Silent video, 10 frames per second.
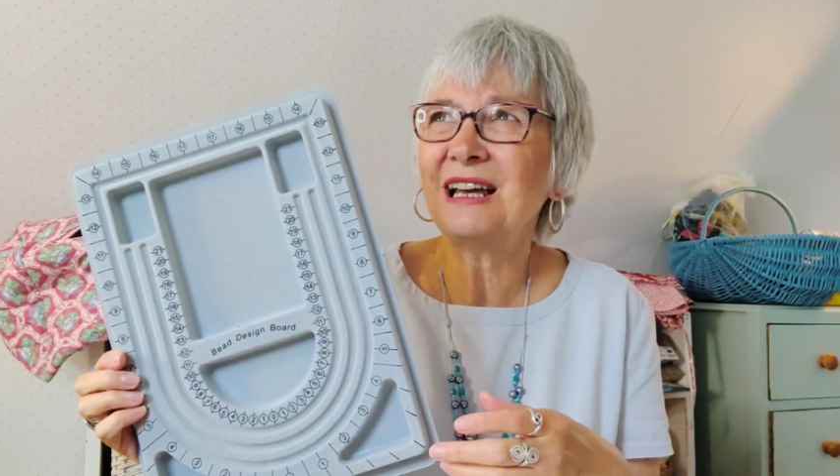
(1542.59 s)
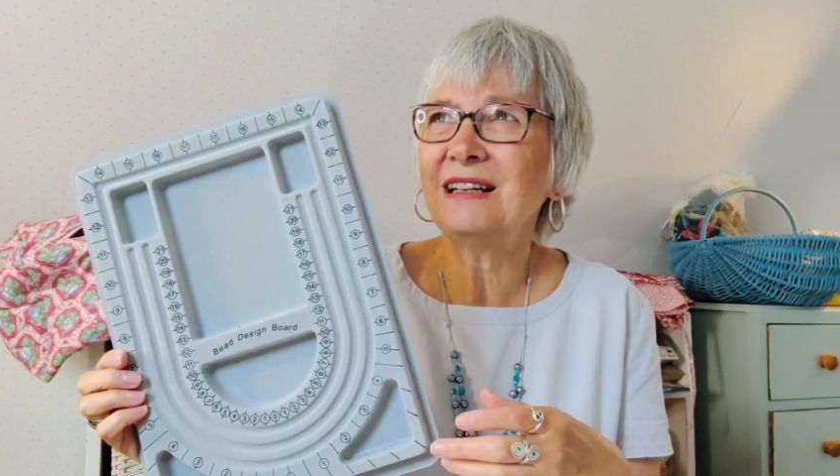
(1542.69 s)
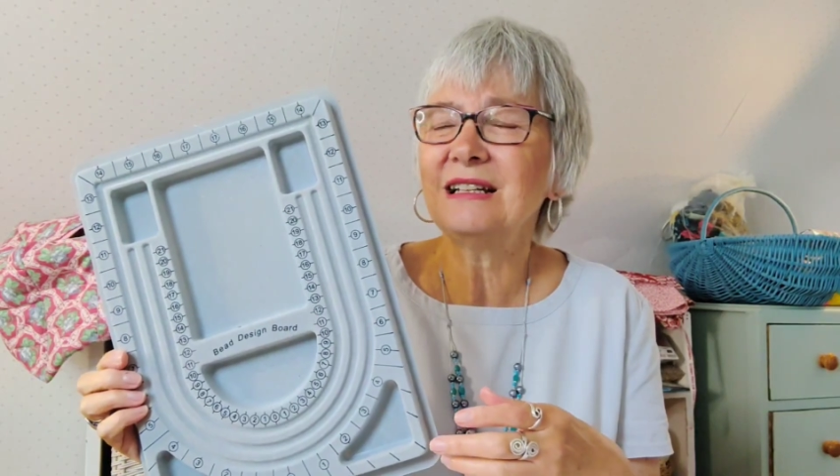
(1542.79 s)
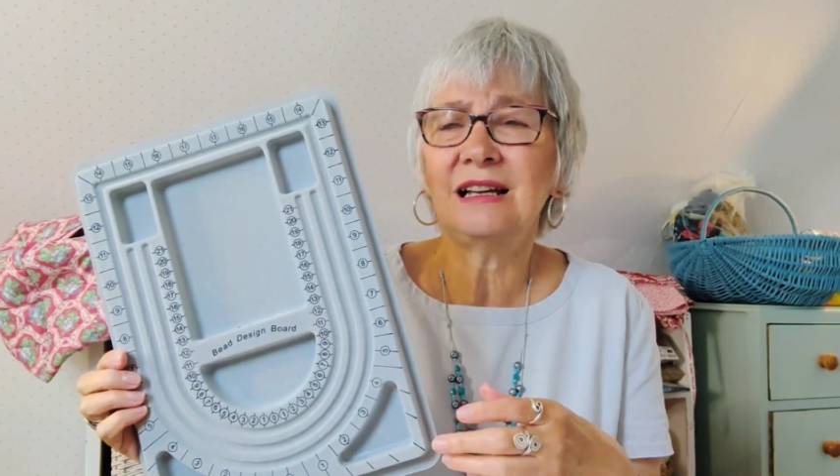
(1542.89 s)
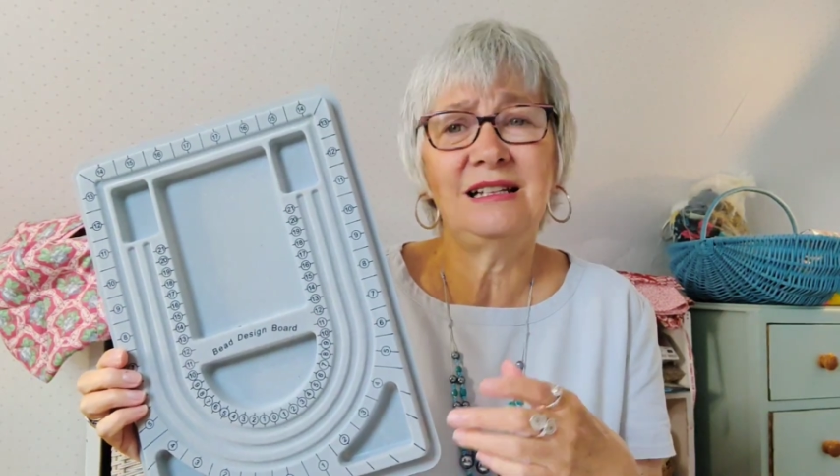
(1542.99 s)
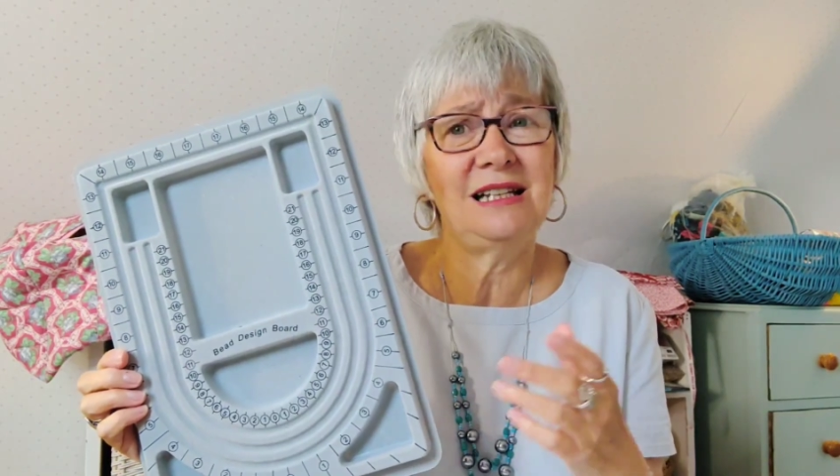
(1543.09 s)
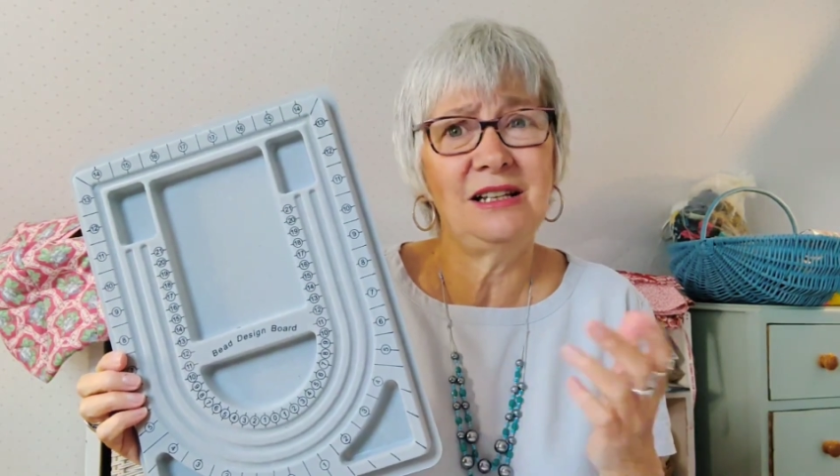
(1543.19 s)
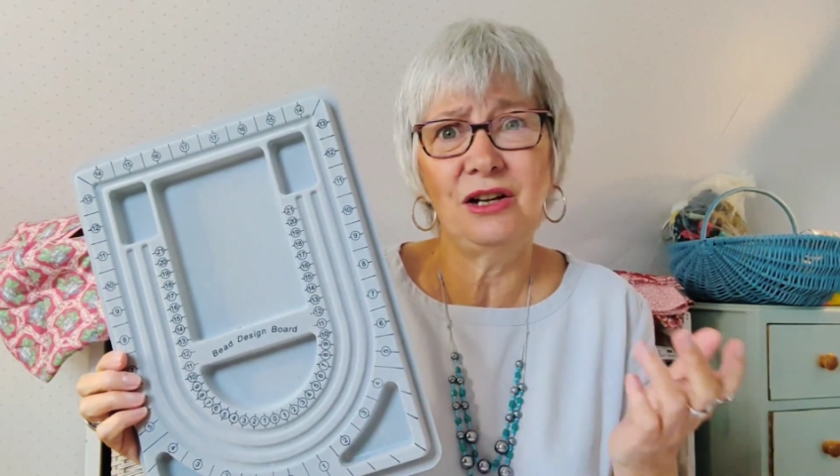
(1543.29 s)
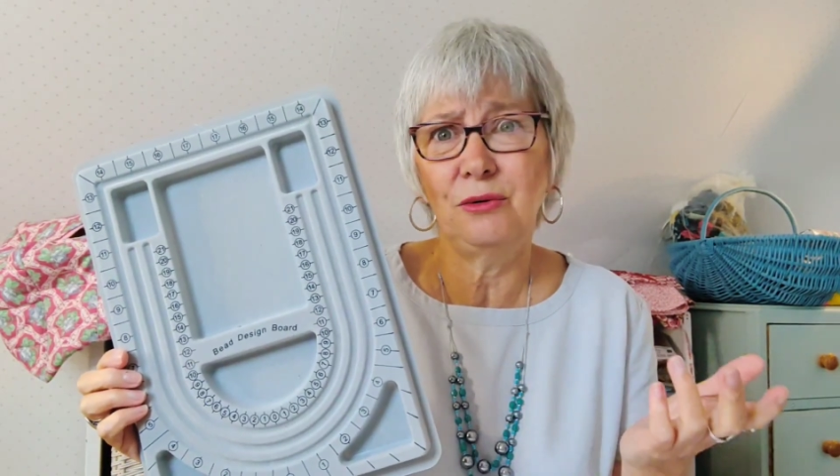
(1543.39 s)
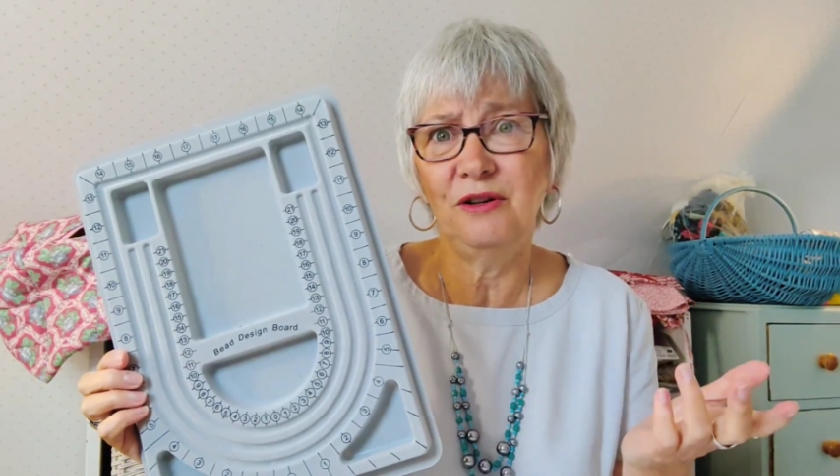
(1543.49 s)
and I
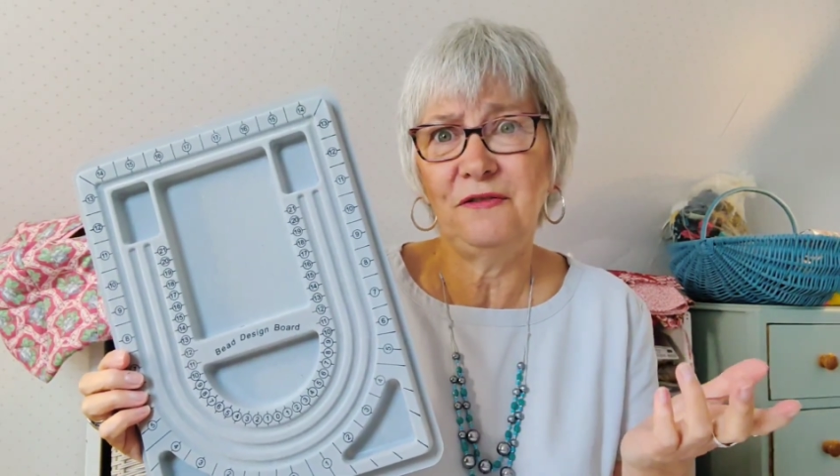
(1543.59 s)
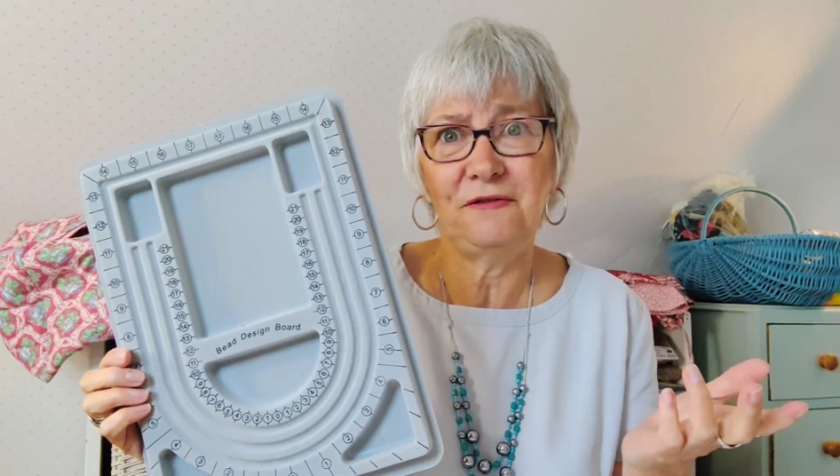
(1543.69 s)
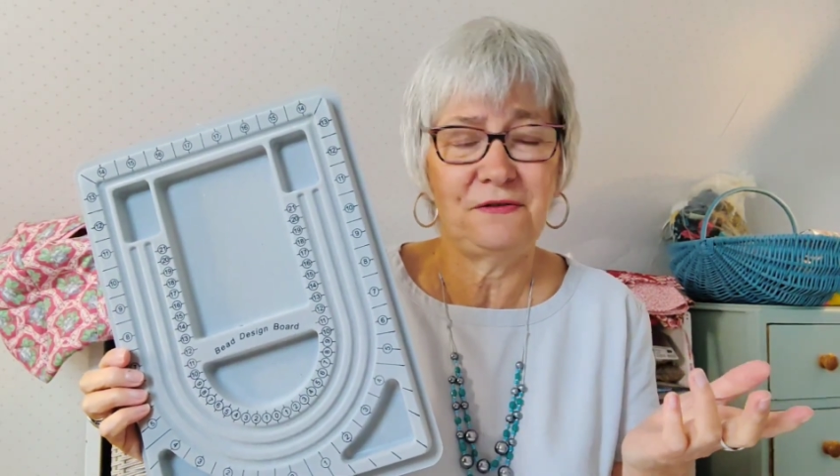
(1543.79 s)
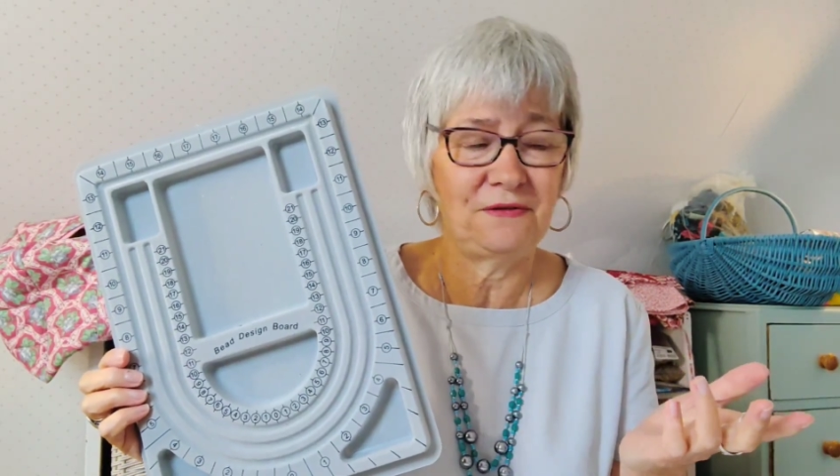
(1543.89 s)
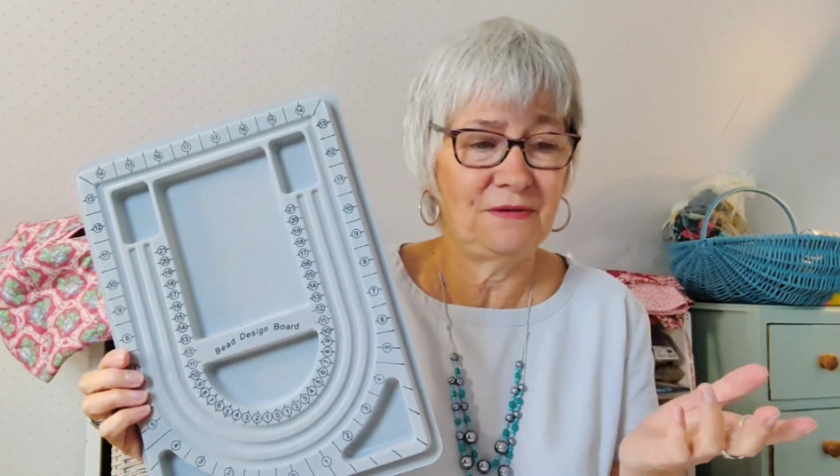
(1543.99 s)
didn't know if